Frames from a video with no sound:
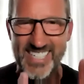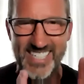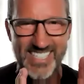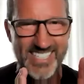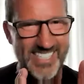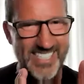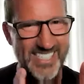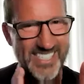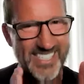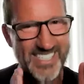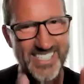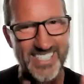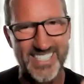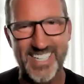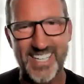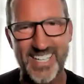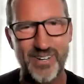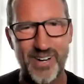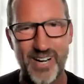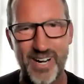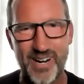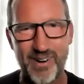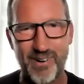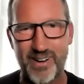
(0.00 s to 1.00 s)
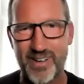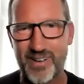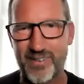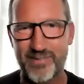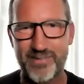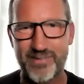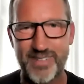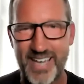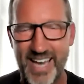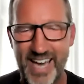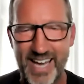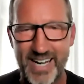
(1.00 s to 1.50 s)
it's just another area
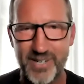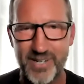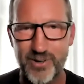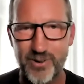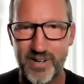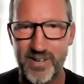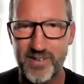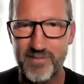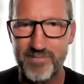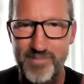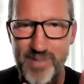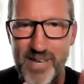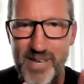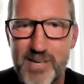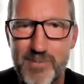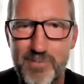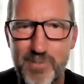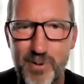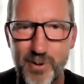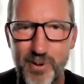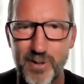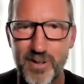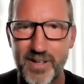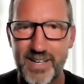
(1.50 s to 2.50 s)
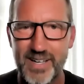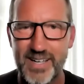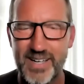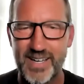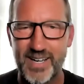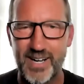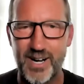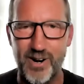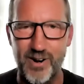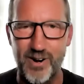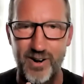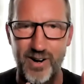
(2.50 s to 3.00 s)
of category of people
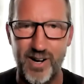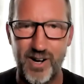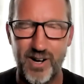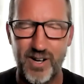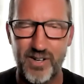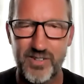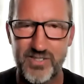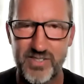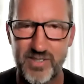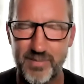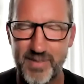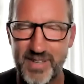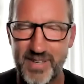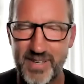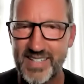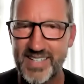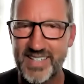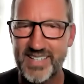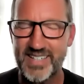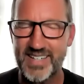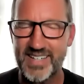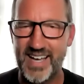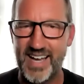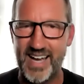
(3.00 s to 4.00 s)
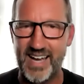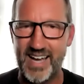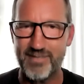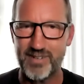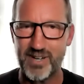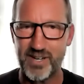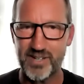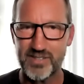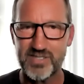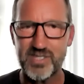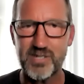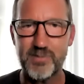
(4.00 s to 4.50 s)
are awesome. And then I've
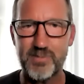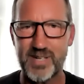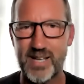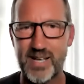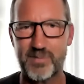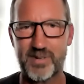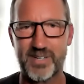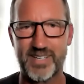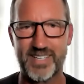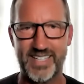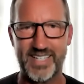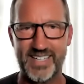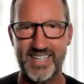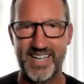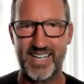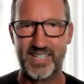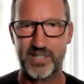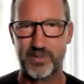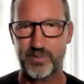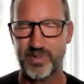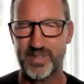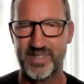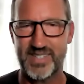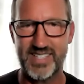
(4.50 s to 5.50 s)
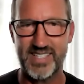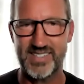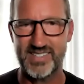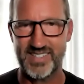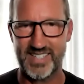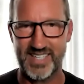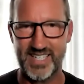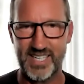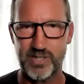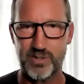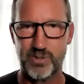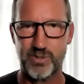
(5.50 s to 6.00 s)
also been able to connect with these
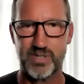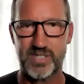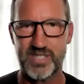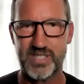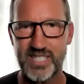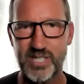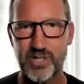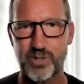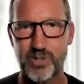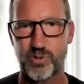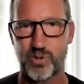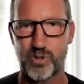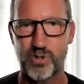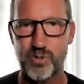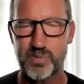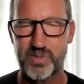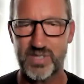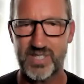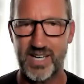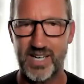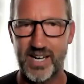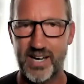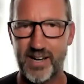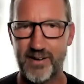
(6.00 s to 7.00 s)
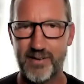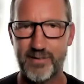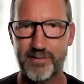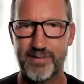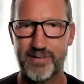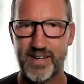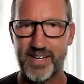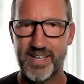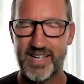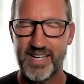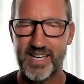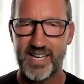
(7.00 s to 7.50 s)
interesting groups of
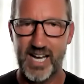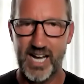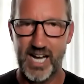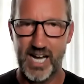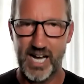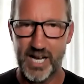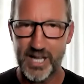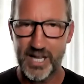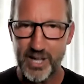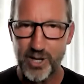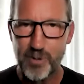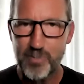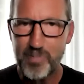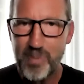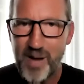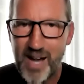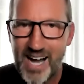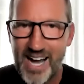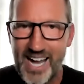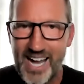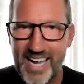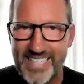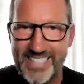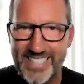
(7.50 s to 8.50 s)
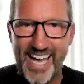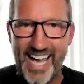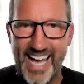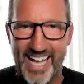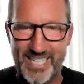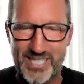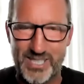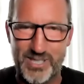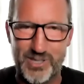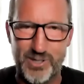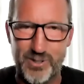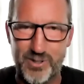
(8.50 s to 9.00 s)
other
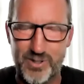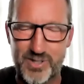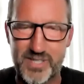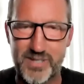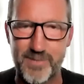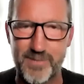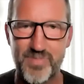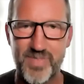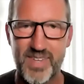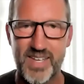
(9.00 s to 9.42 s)
podcasters.